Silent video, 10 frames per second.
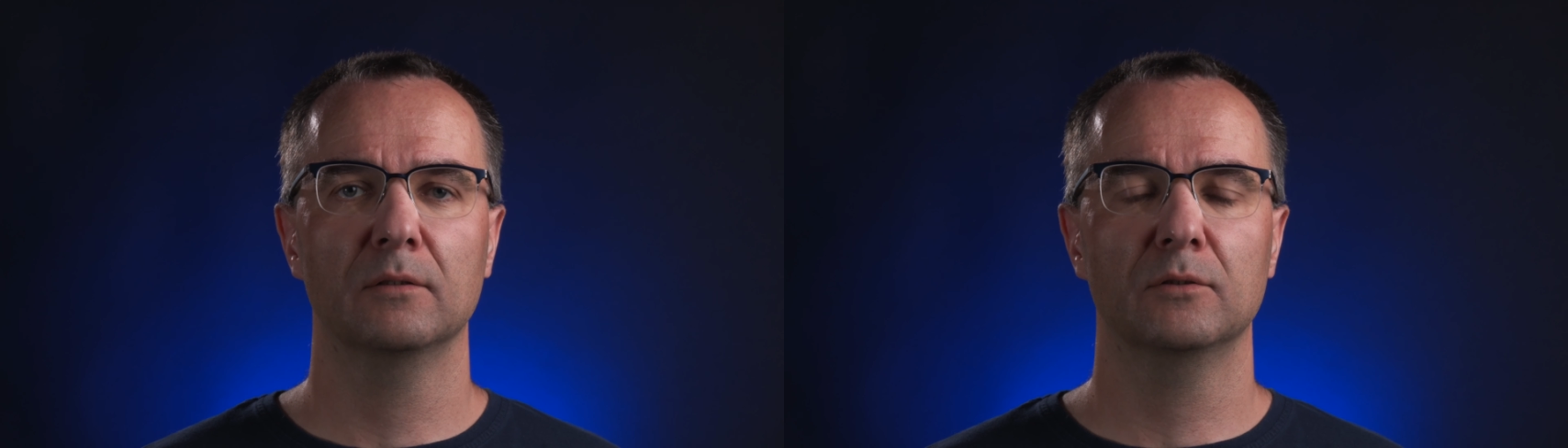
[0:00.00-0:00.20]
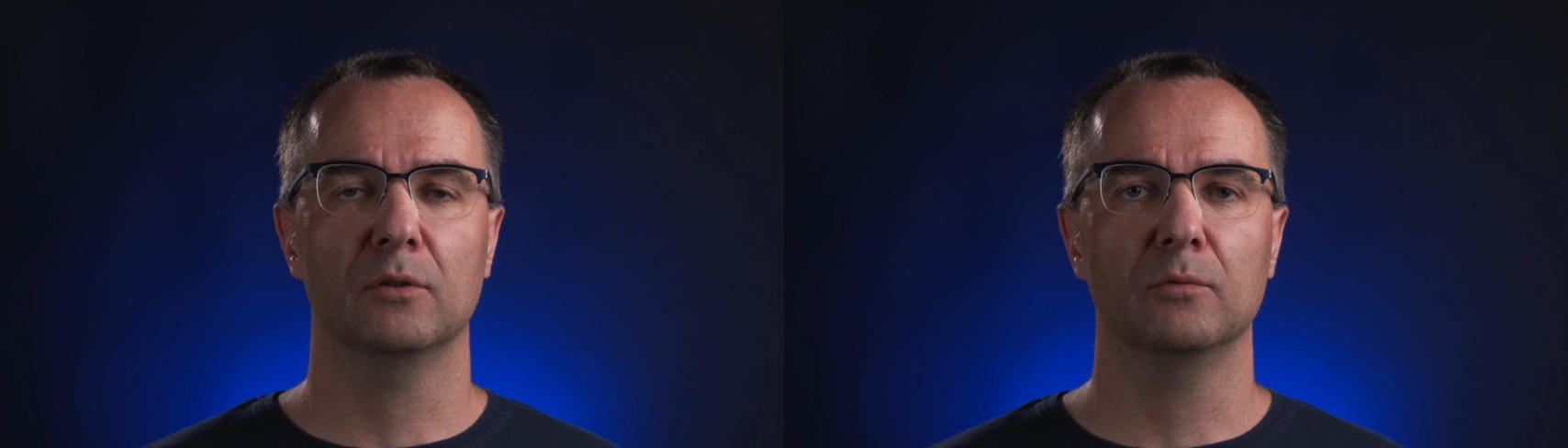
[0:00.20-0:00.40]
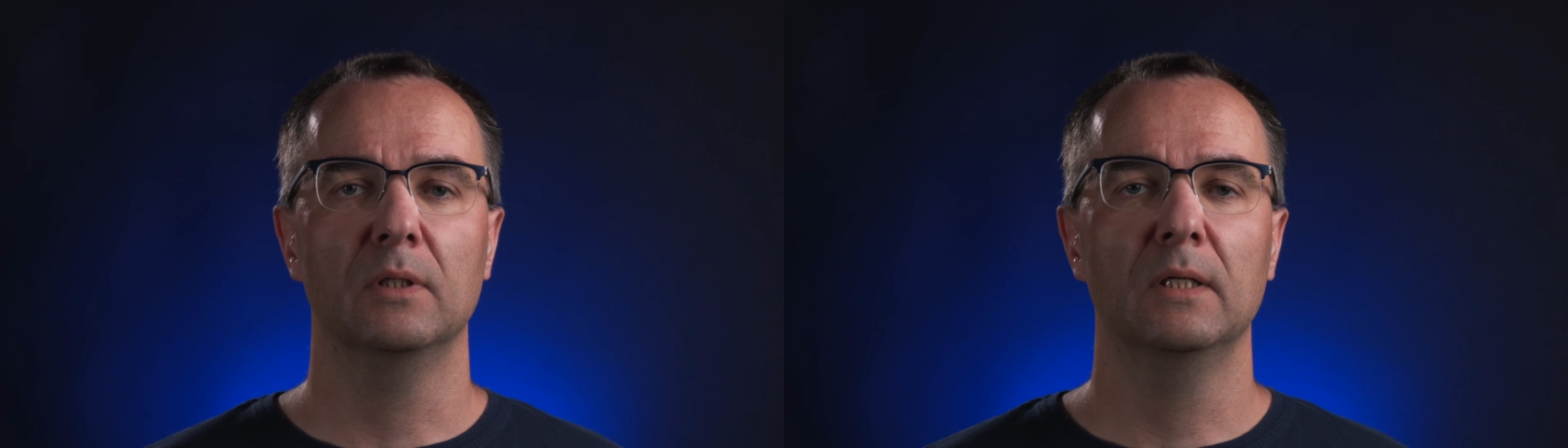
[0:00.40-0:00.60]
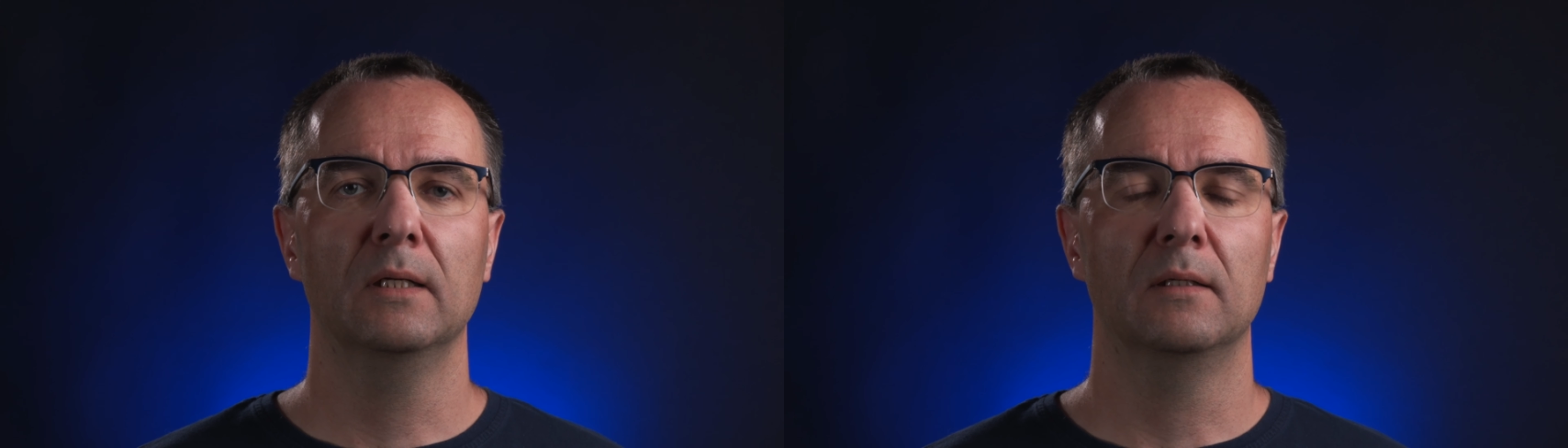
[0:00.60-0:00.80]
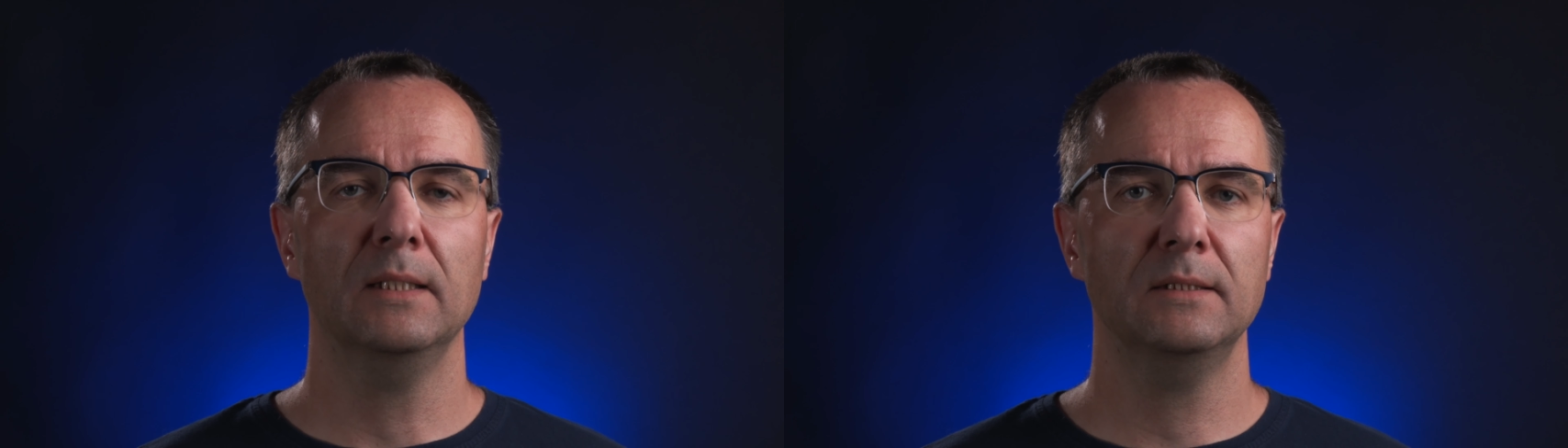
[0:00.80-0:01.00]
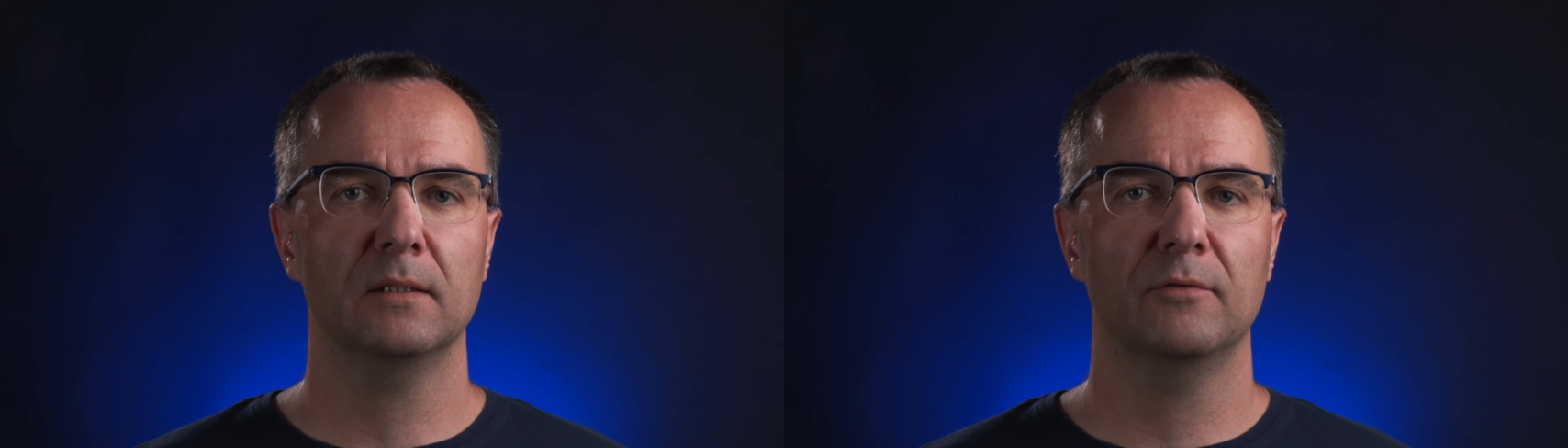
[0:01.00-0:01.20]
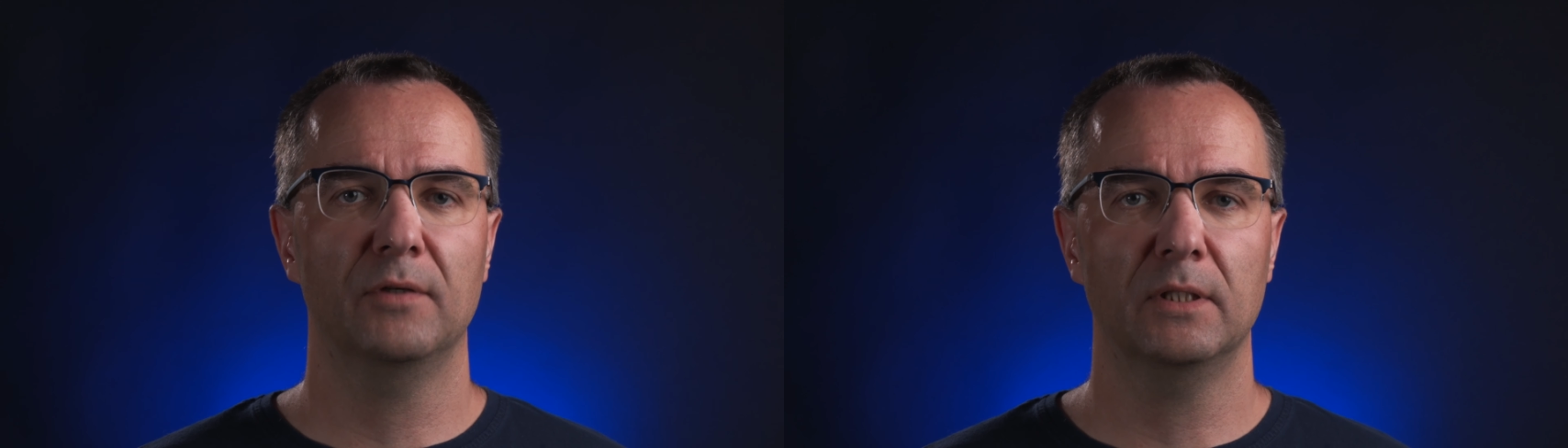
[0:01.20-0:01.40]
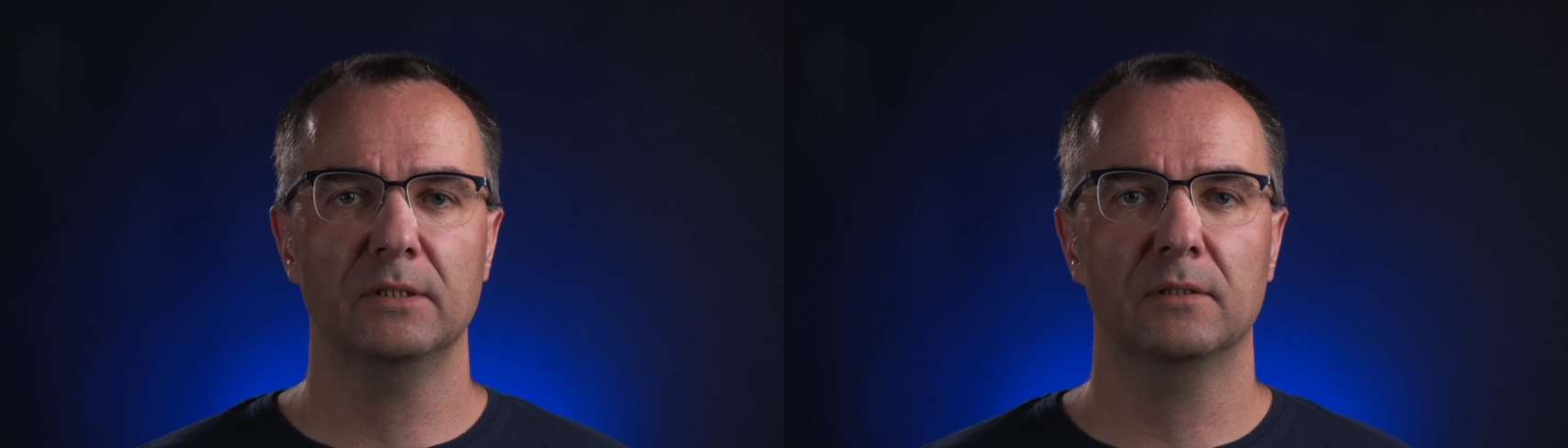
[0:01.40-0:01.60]
So let's
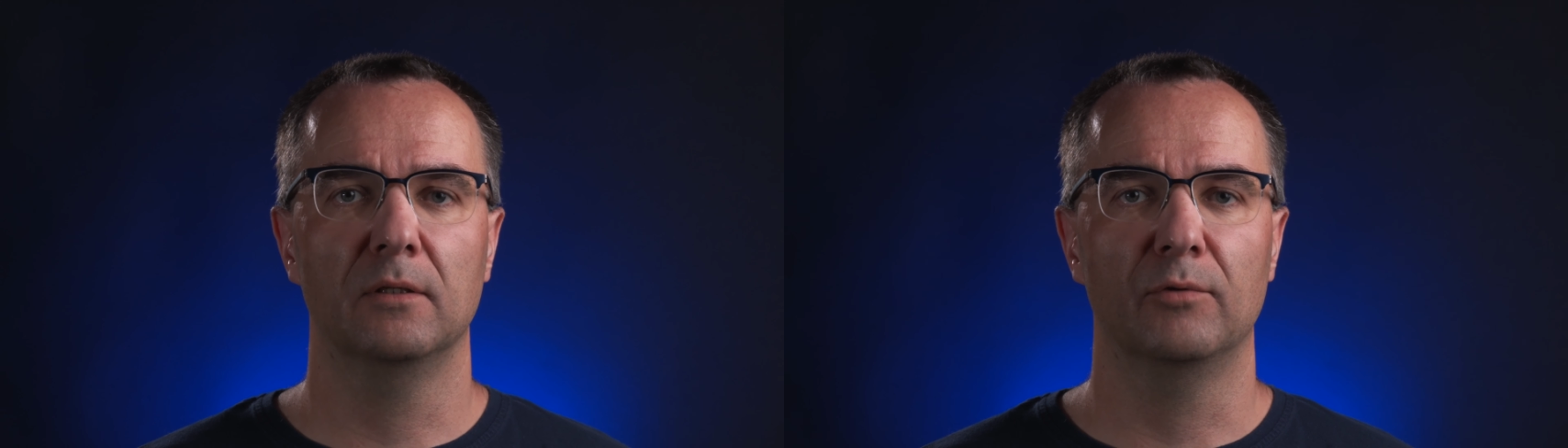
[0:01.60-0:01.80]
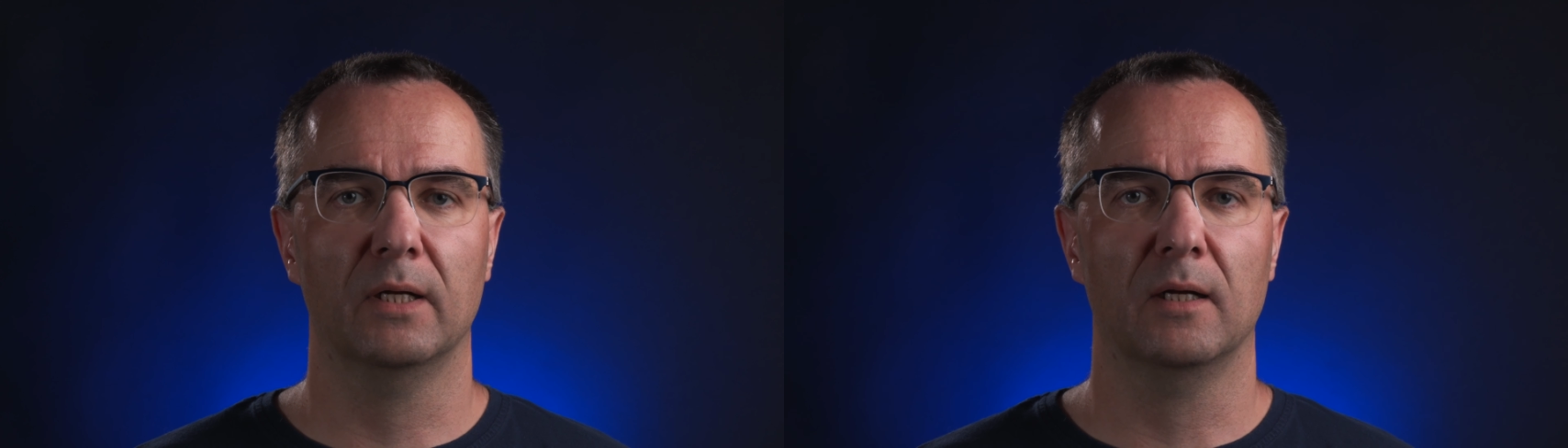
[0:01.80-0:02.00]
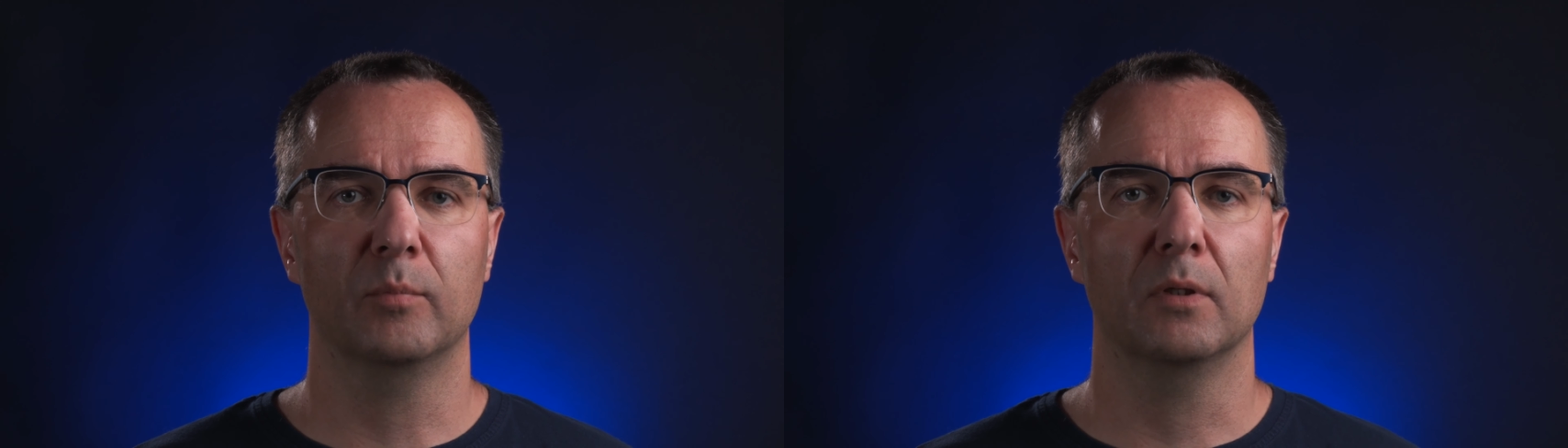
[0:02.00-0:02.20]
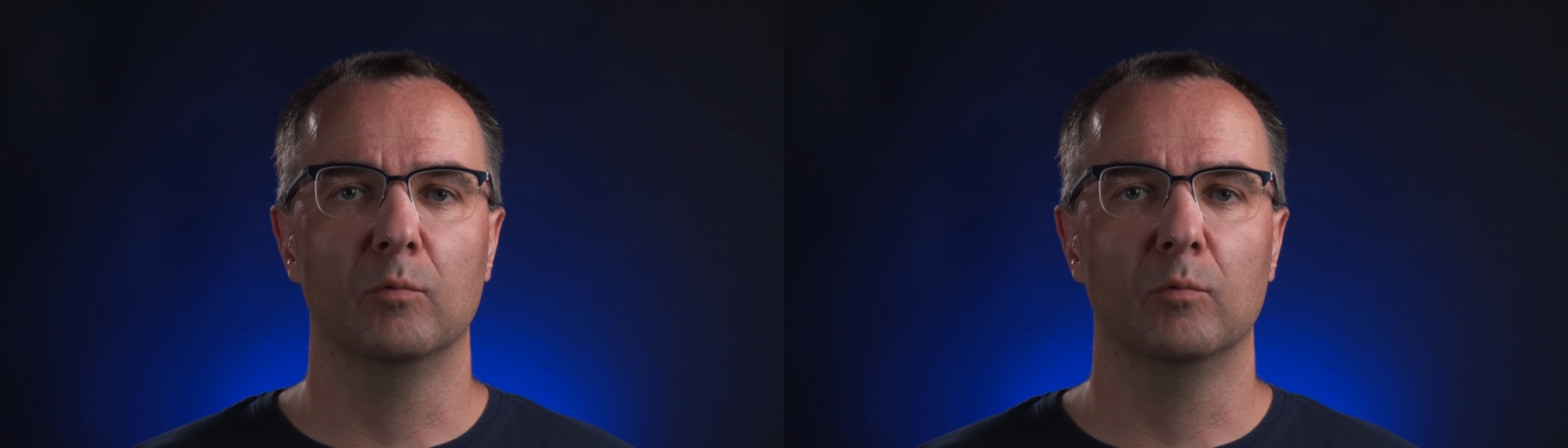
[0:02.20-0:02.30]
first recap